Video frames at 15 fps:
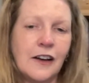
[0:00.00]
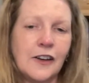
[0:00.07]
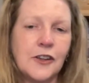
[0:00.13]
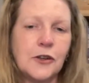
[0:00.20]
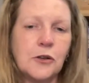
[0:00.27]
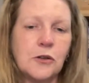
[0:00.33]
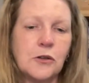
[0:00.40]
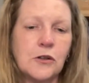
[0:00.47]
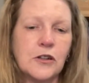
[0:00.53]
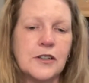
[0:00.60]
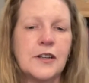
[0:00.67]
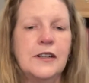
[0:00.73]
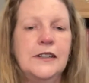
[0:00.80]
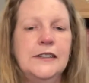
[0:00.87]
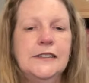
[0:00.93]
you're
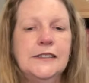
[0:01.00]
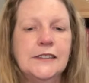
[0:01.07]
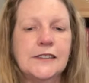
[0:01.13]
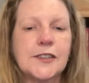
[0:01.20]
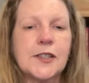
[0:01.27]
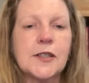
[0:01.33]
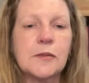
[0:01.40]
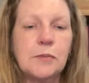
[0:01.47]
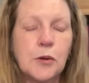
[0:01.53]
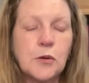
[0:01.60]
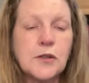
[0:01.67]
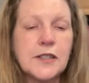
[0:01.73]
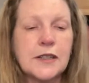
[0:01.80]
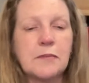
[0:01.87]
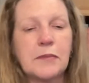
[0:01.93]

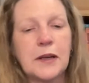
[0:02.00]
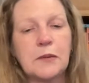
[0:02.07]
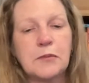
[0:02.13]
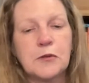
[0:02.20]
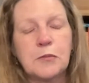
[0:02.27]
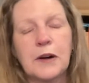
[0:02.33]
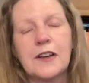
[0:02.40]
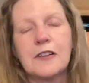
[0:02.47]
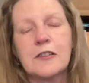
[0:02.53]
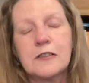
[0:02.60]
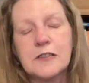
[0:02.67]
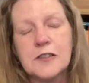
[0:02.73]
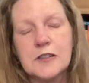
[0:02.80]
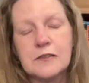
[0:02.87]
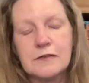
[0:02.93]
supporting people, but you're
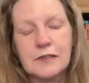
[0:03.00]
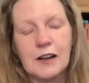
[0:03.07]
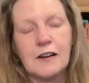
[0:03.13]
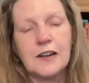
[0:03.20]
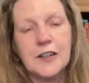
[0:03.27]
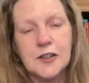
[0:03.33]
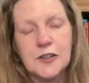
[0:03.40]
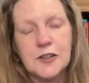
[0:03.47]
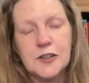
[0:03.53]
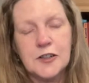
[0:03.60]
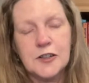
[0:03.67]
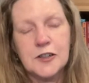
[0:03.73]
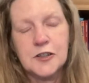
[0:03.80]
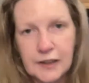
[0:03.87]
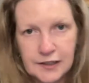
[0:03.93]
not kind of
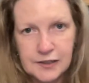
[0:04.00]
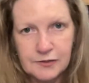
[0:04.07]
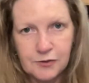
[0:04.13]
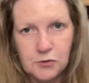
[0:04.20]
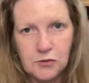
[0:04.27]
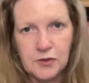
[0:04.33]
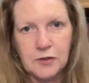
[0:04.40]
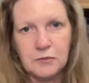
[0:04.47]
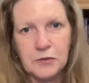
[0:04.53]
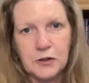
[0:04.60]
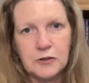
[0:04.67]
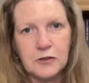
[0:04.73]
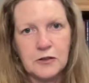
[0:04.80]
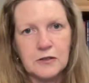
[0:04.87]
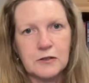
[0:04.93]
doing things for them. You're
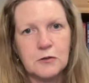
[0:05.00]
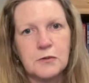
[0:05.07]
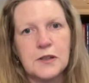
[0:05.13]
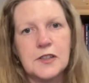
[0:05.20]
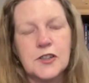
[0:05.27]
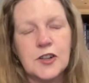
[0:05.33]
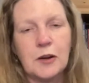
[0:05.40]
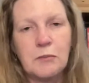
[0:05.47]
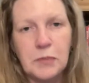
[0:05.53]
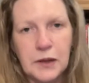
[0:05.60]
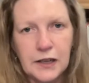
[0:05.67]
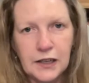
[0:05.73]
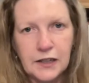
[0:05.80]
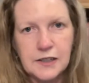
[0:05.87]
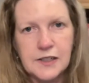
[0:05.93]
not always
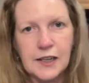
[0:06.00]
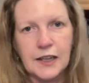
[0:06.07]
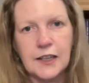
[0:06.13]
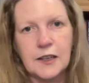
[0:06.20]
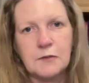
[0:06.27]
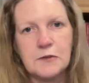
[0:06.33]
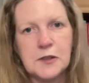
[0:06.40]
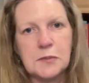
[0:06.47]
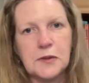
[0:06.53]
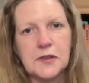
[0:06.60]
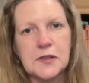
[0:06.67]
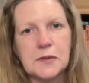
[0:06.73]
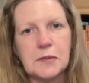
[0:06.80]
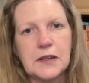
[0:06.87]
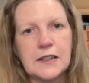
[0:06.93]
jumping in and taking
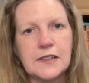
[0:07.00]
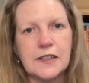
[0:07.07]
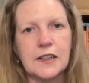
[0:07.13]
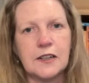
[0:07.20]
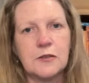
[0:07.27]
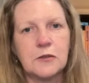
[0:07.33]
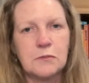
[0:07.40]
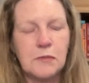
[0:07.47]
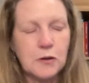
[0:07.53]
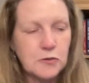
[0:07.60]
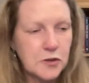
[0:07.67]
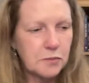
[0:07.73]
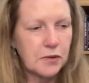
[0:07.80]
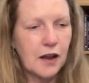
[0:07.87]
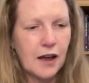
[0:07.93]
responsibility. You're
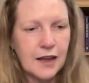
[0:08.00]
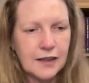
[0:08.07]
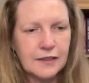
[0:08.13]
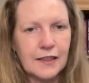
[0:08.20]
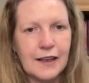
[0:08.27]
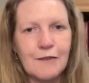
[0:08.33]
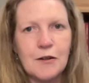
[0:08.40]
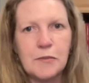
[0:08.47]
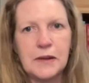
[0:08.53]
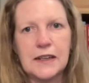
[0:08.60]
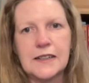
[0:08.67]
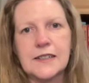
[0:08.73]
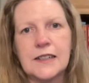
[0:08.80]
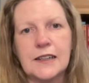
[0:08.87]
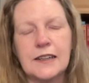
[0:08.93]
multiplying their
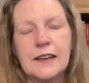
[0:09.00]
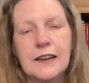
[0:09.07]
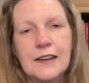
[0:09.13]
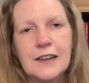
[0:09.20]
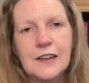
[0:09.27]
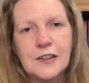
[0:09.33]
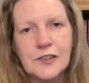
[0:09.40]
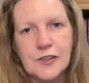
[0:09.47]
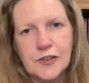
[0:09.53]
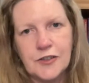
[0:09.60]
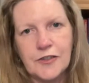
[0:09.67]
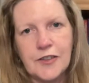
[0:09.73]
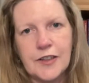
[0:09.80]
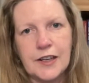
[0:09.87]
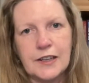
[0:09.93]
ability to
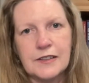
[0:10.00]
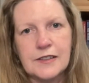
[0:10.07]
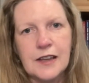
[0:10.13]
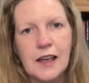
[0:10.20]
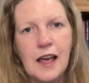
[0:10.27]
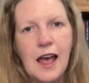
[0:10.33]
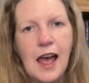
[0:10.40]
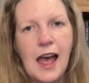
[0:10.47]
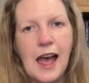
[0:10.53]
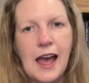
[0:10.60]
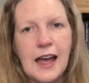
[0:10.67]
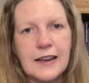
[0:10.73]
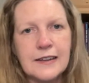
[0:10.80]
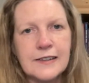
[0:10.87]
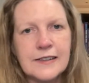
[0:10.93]
do things.
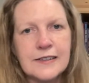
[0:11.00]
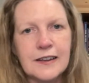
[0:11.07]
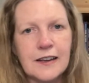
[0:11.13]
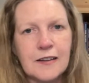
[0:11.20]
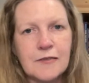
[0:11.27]
And